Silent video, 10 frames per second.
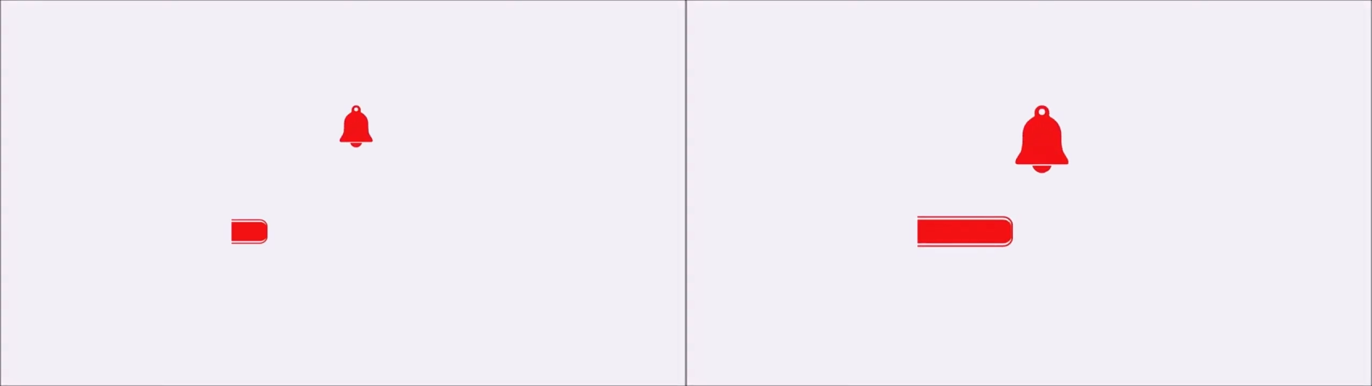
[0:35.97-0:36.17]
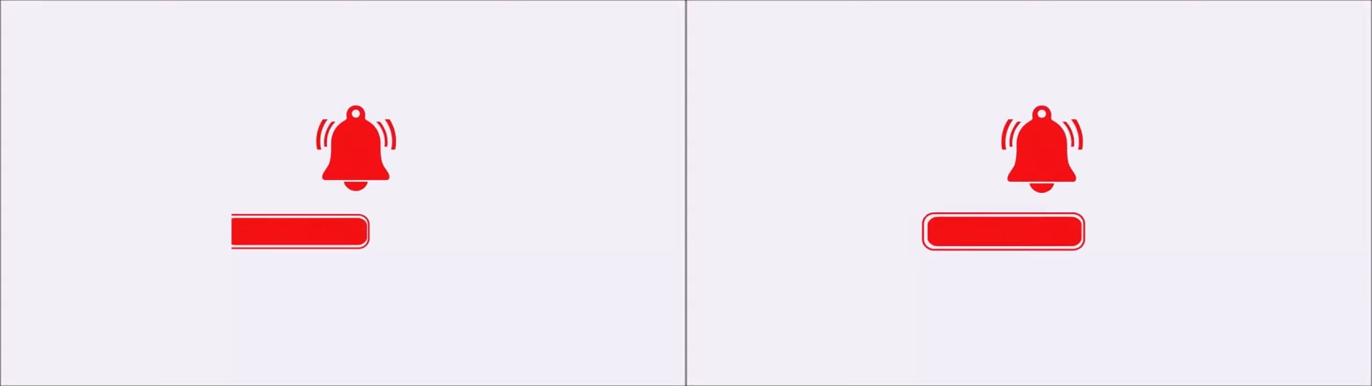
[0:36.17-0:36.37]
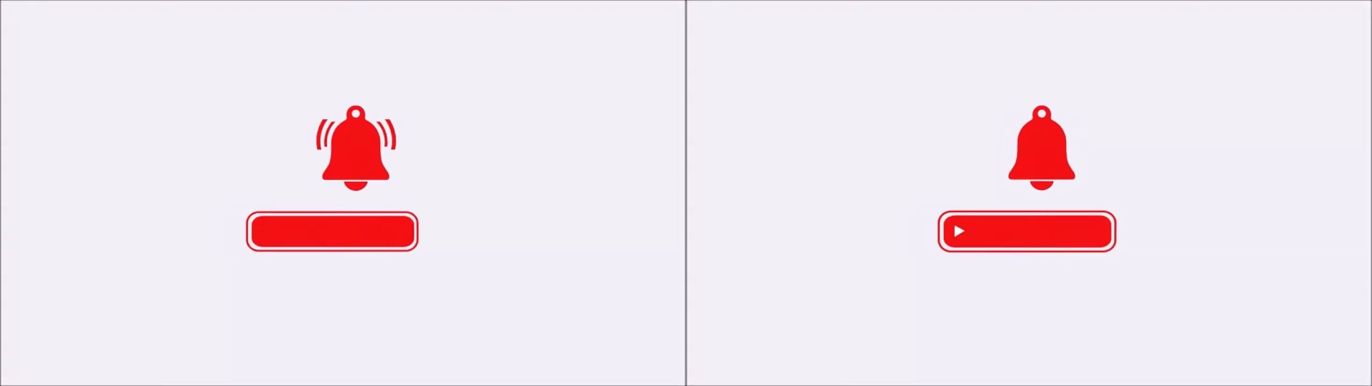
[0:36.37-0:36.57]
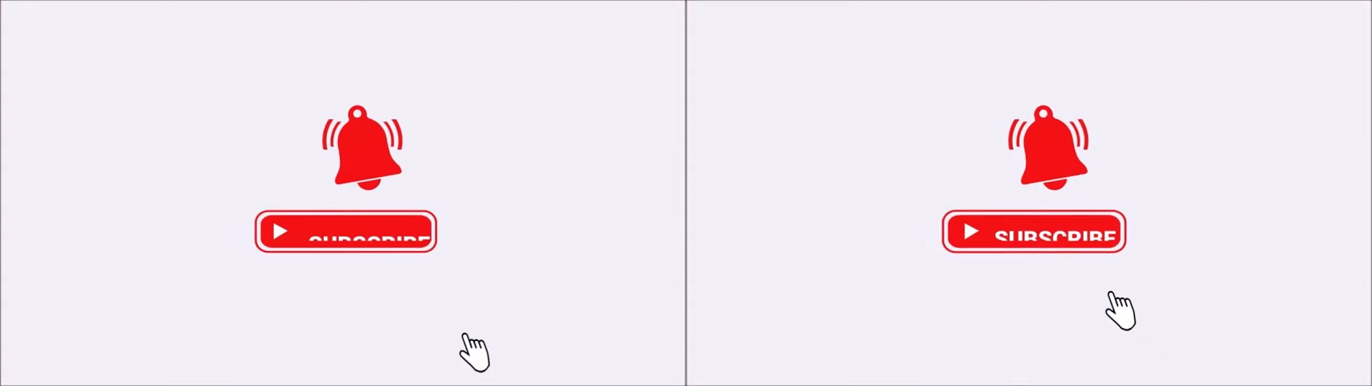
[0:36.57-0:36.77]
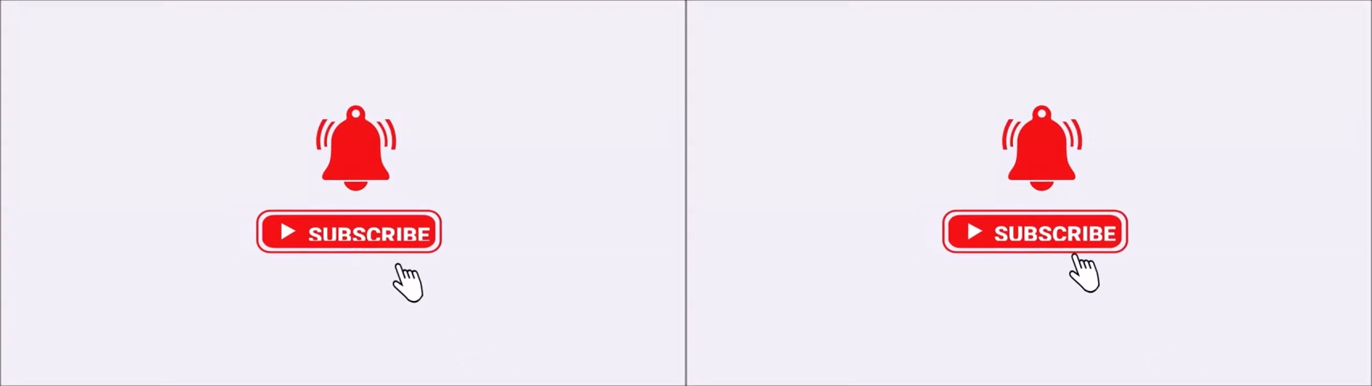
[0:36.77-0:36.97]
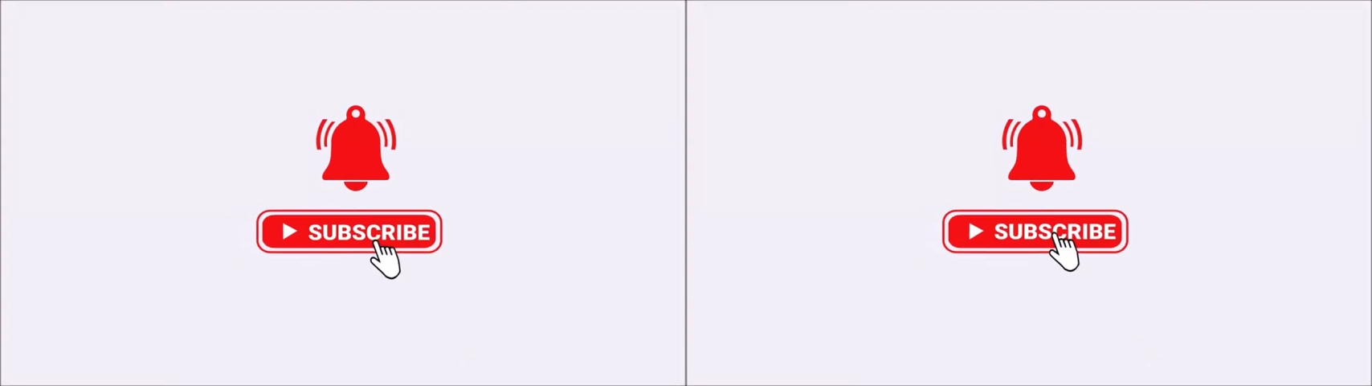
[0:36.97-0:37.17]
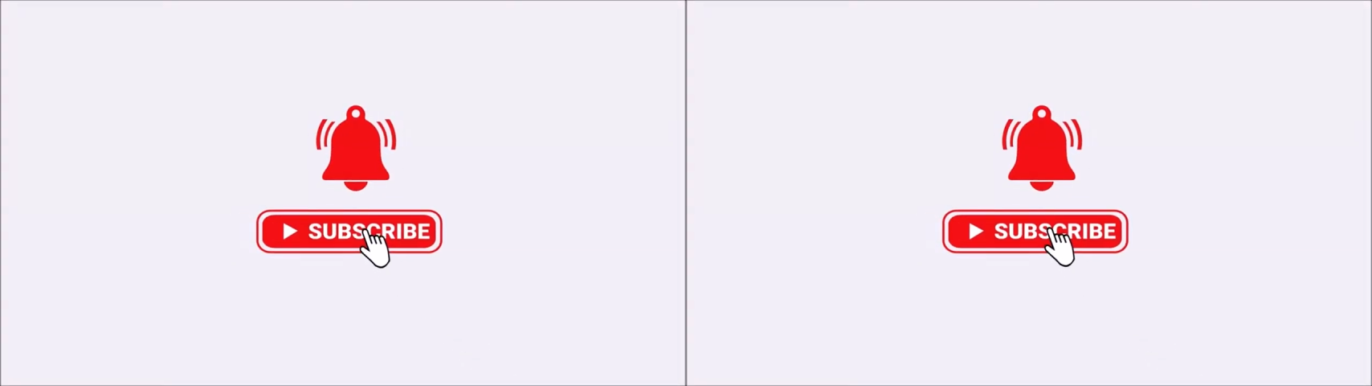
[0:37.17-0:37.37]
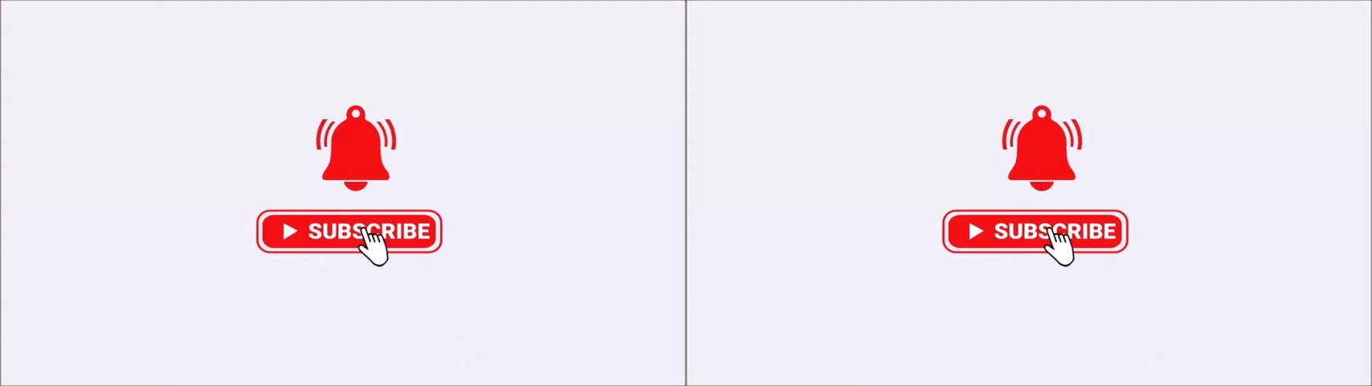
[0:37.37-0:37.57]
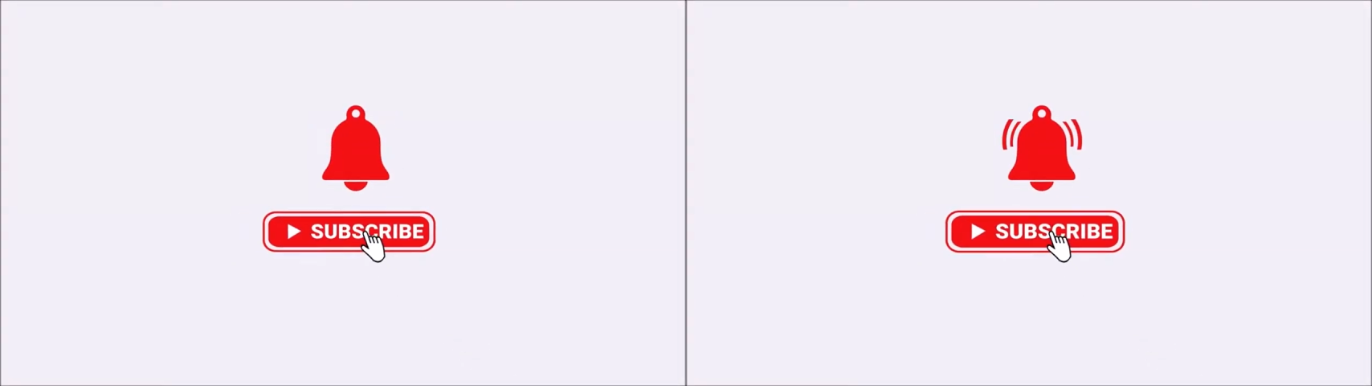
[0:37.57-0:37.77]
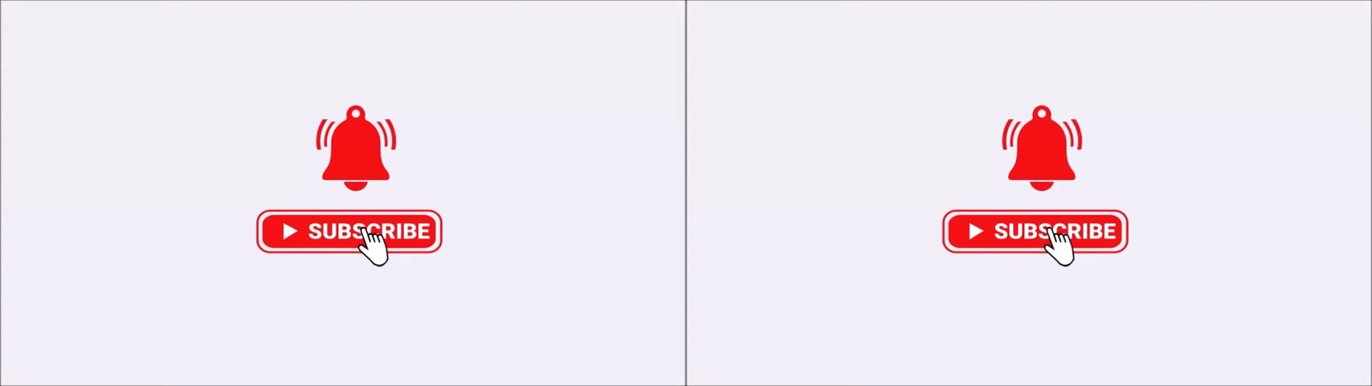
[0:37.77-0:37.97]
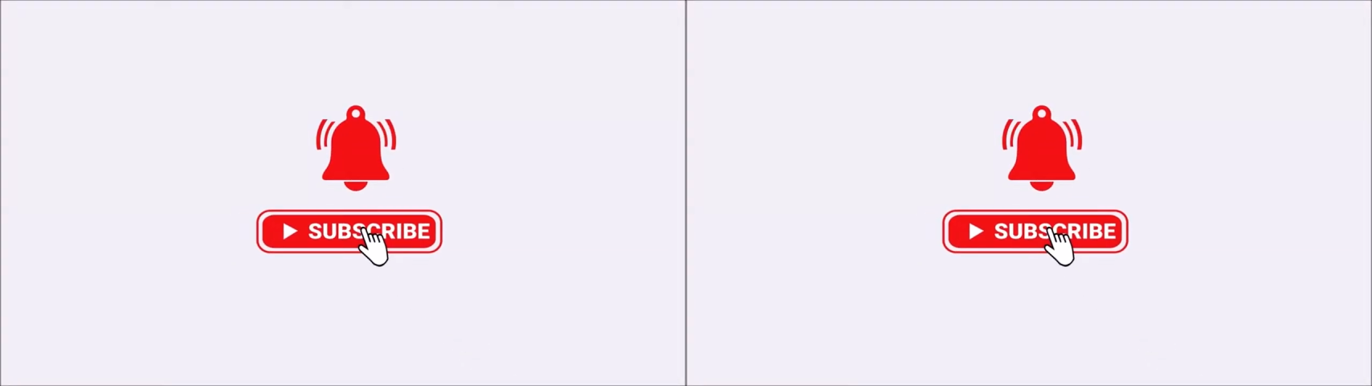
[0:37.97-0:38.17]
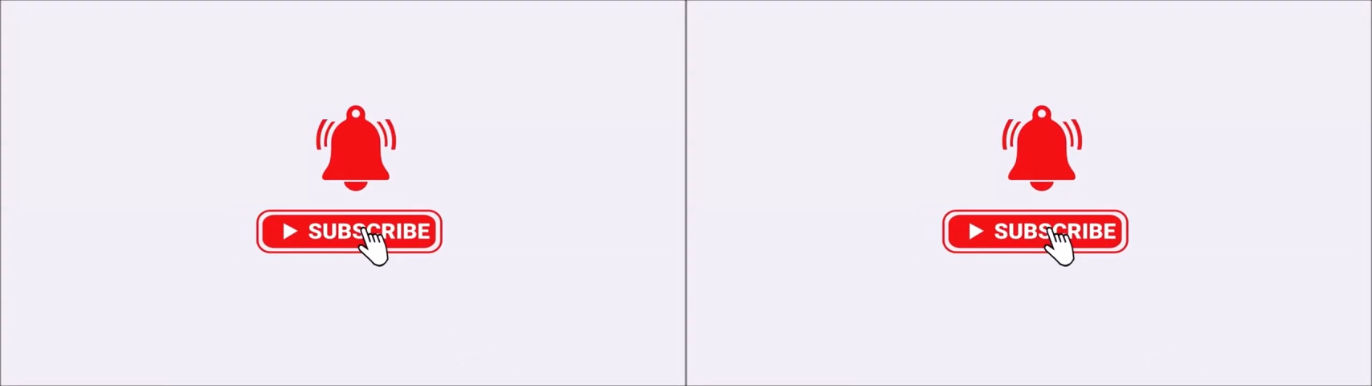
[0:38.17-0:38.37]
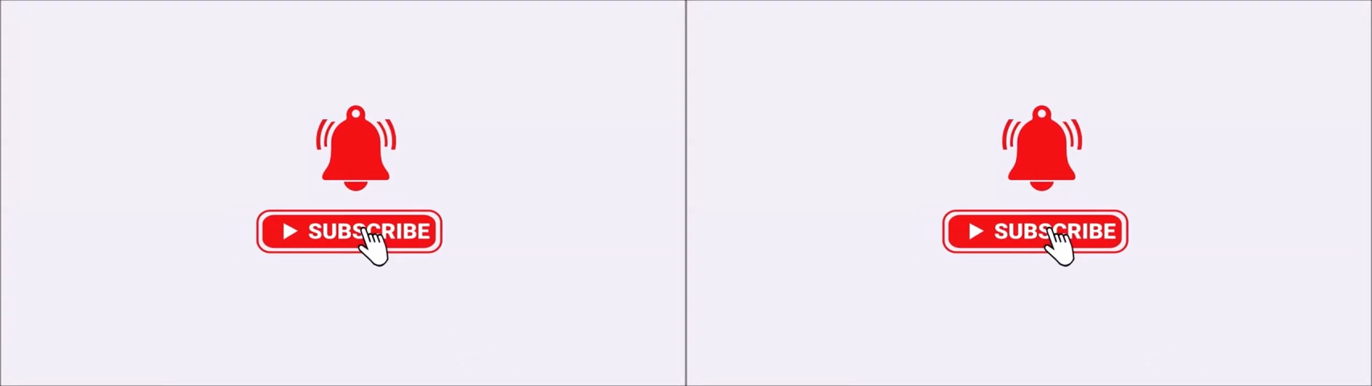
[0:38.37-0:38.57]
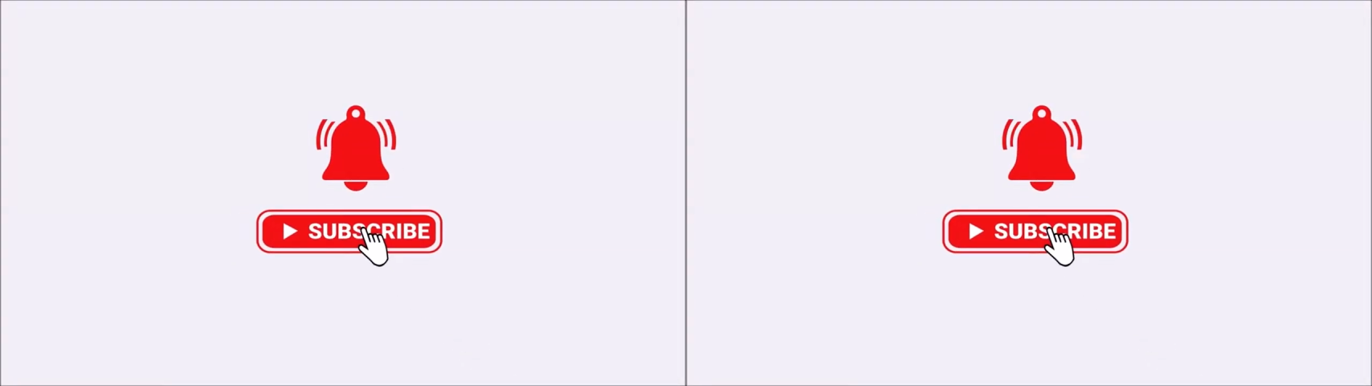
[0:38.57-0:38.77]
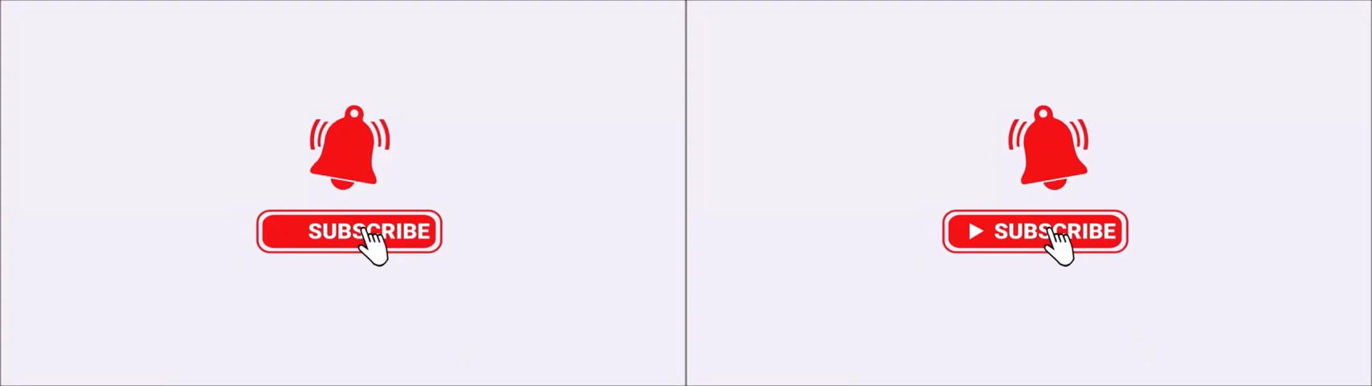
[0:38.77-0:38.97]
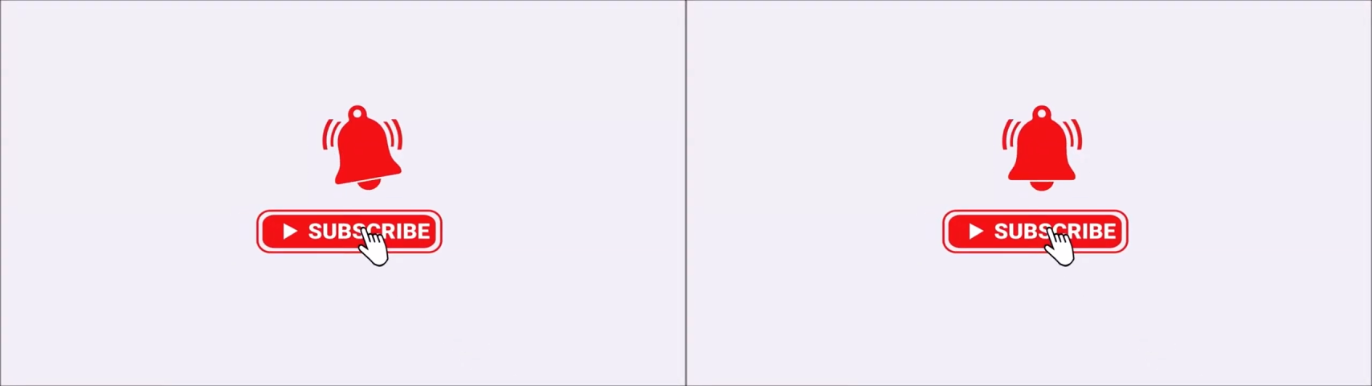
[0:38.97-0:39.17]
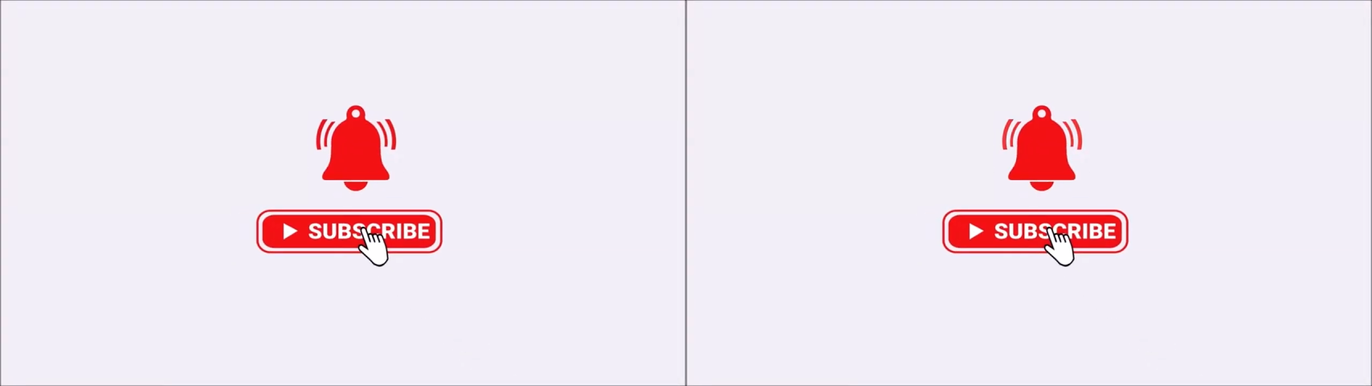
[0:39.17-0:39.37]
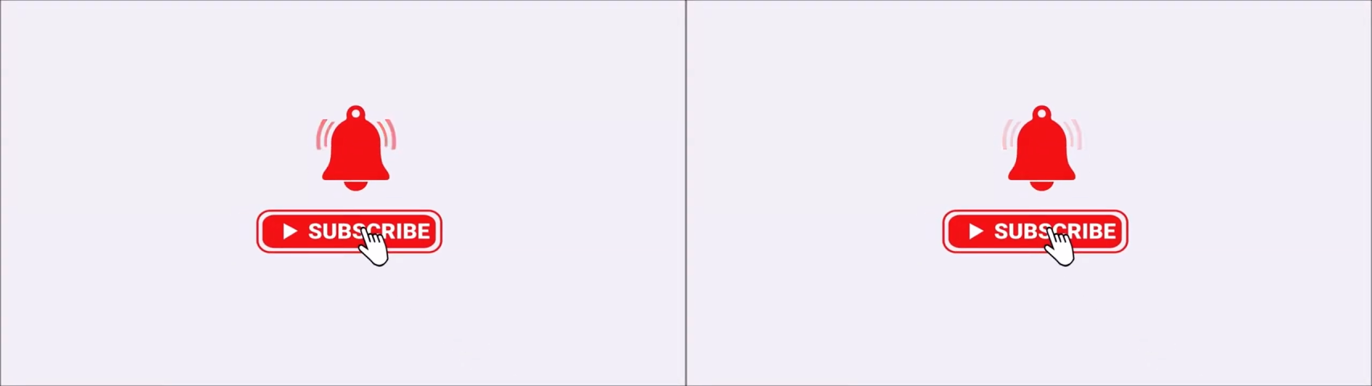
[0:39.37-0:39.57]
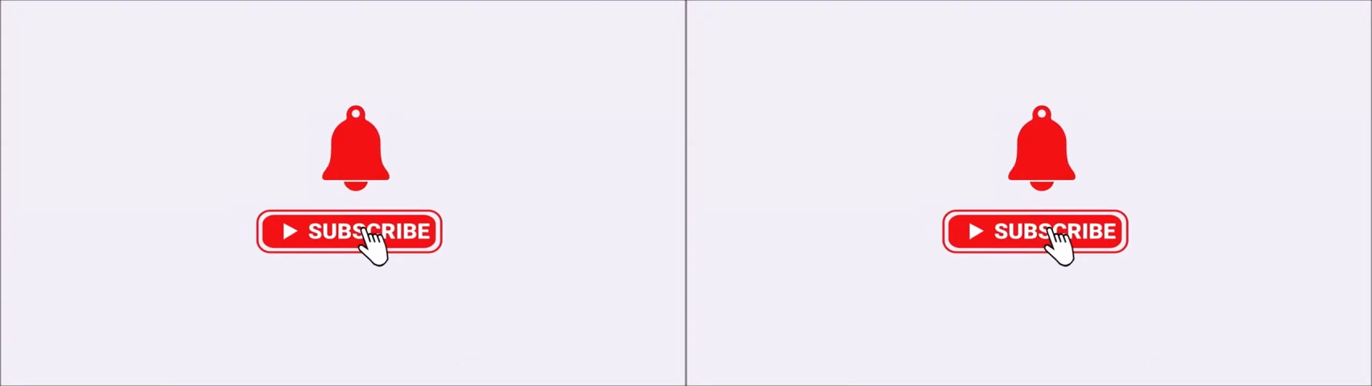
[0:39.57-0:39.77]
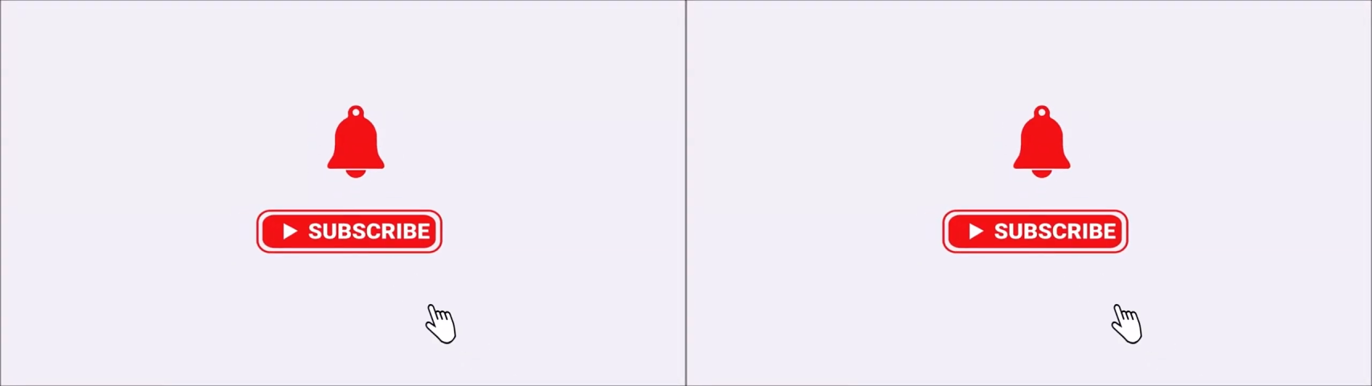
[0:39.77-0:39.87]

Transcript: (no speaker visible)